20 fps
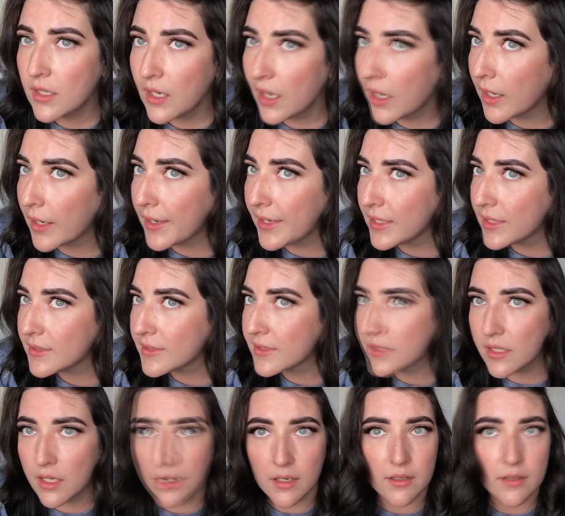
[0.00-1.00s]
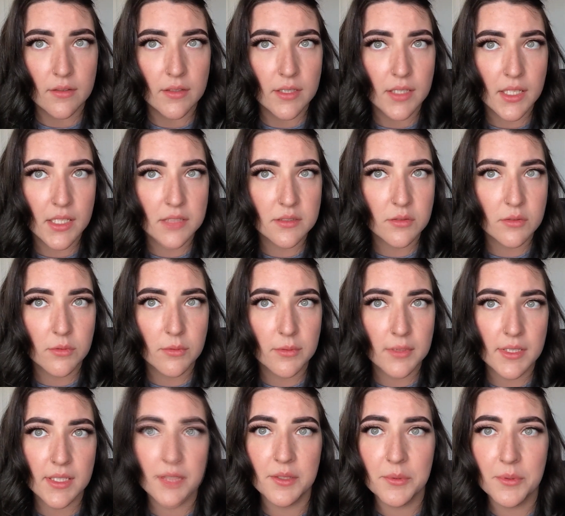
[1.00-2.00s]
All right, so that's what we're
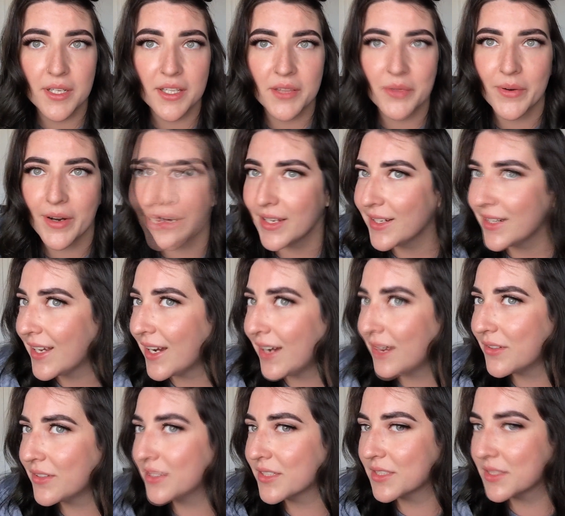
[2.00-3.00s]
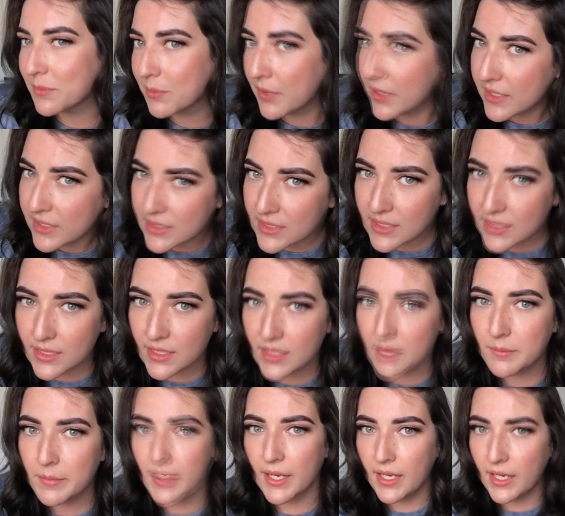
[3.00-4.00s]
working with right now. It looks pretty
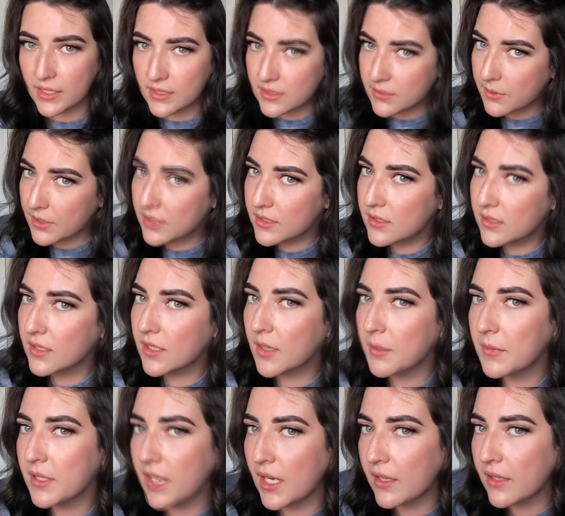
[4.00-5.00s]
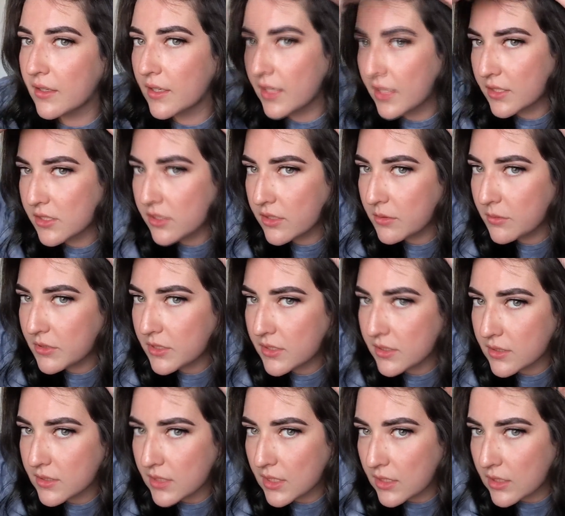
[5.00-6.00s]
silly, but I swear it's going to come together. It actually almost
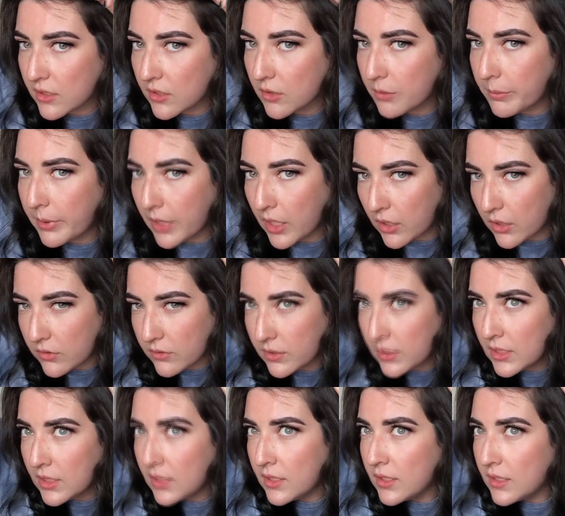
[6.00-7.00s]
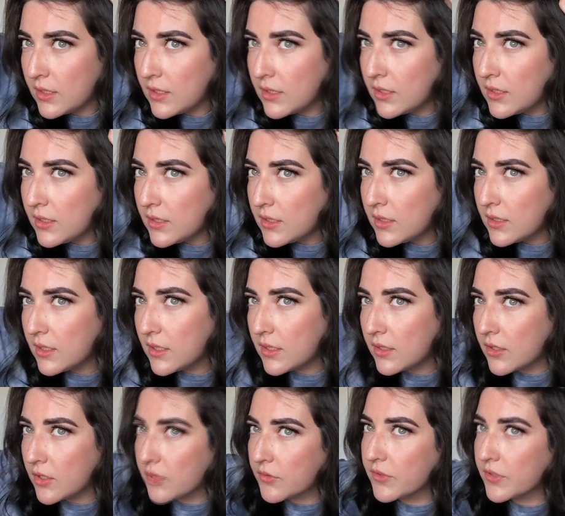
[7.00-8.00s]
looks like a little bow. I don't
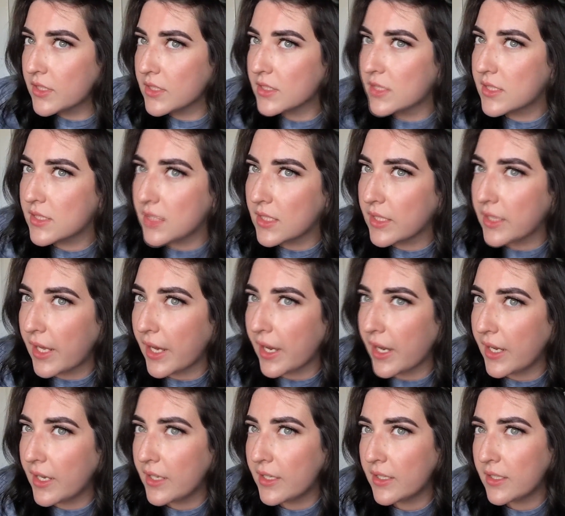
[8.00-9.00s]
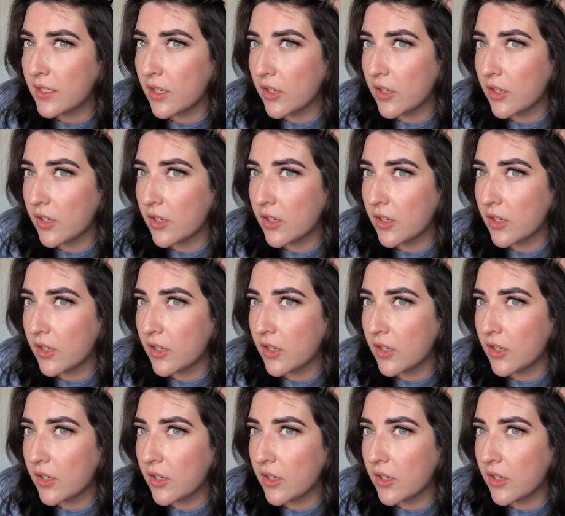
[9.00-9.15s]
know if you can see that.